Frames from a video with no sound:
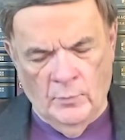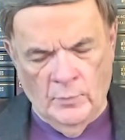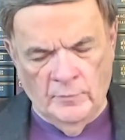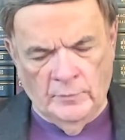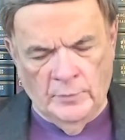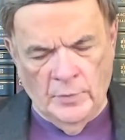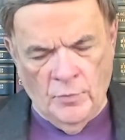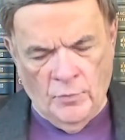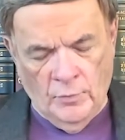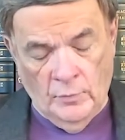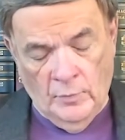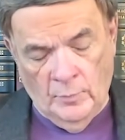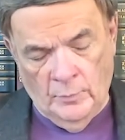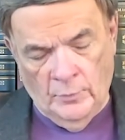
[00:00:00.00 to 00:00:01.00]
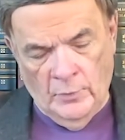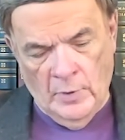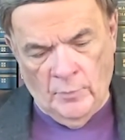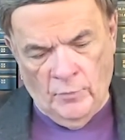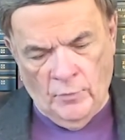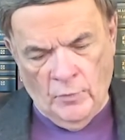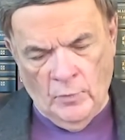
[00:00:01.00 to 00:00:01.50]
revelation than
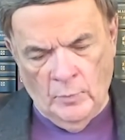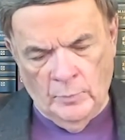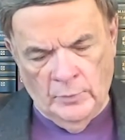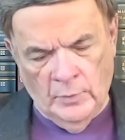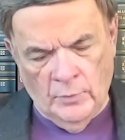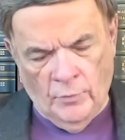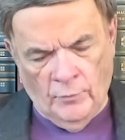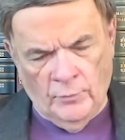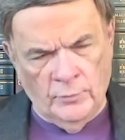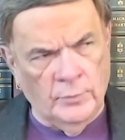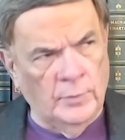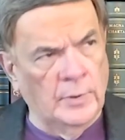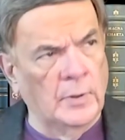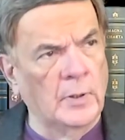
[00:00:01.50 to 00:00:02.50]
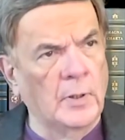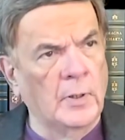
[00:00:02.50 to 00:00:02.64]
perhaps Job did, certainly